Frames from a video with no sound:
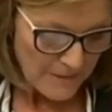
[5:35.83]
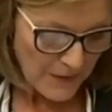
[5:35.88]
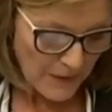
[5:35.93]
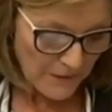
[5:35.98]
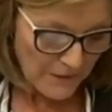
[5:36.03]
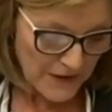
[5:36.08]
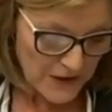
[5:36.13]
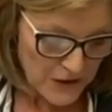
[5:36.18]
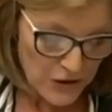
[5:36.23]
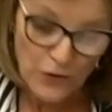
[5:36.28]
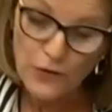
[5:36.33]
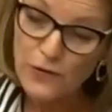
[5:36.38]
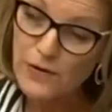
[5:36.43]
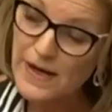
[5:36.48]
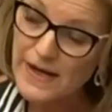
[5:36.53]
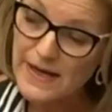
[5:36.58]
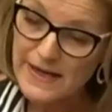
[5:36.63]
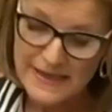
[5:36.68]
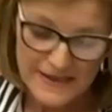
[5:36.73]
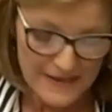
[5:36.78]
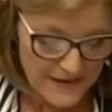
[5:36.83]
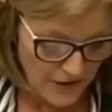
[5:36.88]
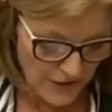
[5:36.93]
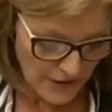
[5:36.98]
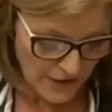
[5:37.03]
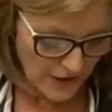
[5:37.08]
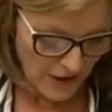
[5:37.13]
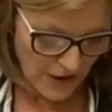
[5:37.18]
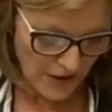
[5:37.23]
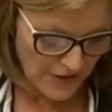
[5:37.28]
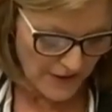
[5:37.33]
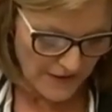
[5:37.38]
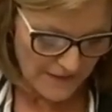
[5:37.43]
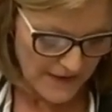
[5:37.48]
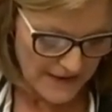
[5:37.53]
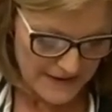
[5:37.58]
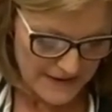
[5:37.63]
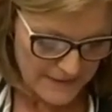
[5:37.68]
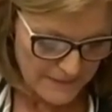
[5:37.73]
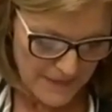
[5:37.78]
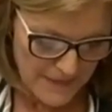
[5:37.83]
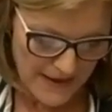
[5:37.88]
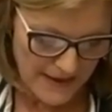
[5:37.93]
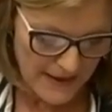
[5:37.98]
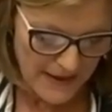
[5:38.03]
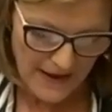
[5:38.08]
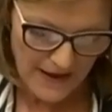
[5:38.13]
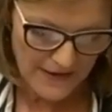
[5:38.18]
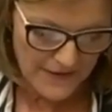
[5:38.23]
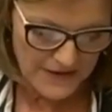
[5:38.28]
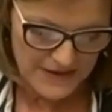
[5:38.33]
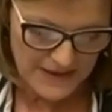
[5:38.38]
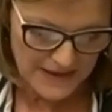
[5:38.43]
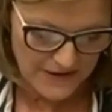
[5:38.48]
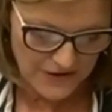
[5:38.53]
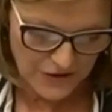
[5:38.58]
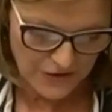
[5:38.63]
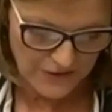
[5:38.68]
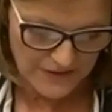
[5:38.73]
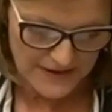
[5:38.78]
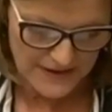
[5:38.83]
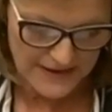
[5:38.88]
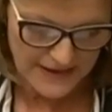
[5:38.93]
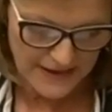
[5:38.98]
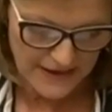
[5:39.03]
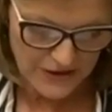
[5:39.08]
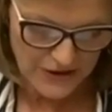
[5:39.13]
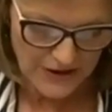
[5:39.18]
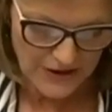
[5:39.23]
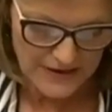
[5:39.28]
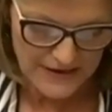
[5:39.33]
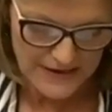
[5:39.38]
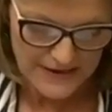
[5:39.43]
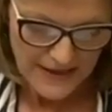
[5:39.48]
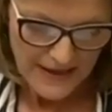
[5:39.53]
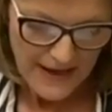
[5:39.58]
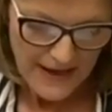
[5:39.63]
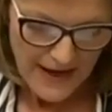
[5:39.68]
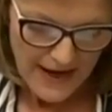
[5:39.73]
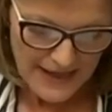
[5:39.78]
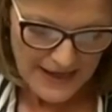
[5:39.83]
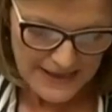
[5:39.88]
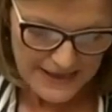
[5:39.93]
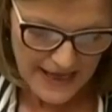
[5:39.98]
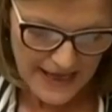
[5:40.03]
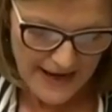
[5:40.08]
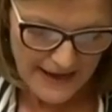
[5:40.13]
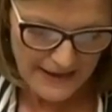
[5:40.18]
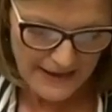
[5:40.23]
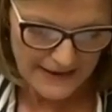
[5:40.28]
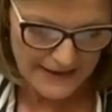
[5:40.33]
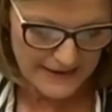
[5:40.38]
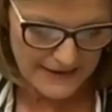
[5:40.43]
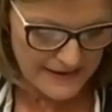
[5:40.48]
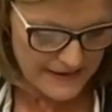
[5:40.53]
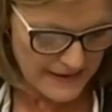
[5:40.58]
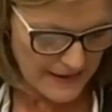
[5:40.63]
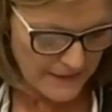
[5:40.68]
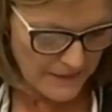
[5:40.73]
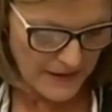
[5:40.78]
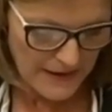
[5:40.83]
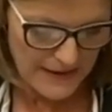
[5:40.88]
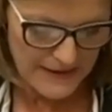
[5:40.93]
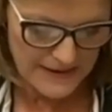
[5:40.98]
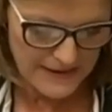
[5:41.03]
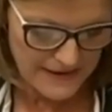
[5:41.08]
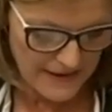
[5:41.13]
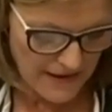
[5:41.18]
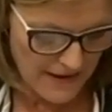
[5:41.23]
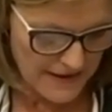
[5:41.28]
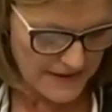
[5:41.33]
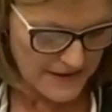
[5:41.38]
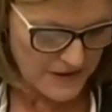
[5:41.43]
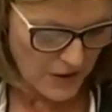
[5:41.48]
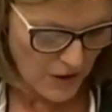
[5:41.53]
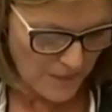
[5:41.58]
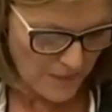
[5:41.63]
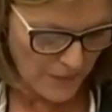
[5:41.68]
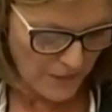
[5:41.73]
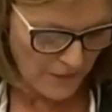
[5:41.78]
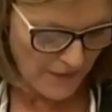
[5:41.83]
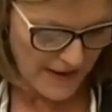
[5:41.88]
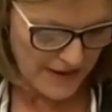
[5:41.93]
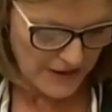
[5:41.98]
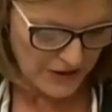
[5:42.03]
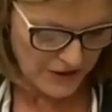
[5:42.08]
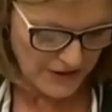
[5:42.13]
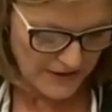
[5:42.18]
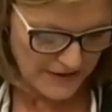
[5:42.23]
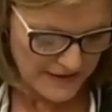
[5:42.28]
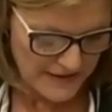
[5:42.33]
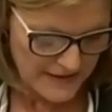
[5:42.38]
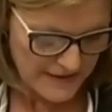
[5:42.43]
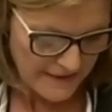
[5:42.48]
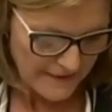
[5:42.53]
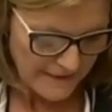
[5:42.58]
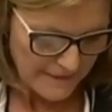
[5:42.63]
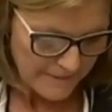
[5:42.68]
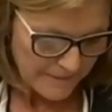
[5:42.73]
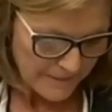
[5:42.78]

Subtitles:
But Victoria is not alone in this. Many other jurisdictions are tackling similar-sized operations.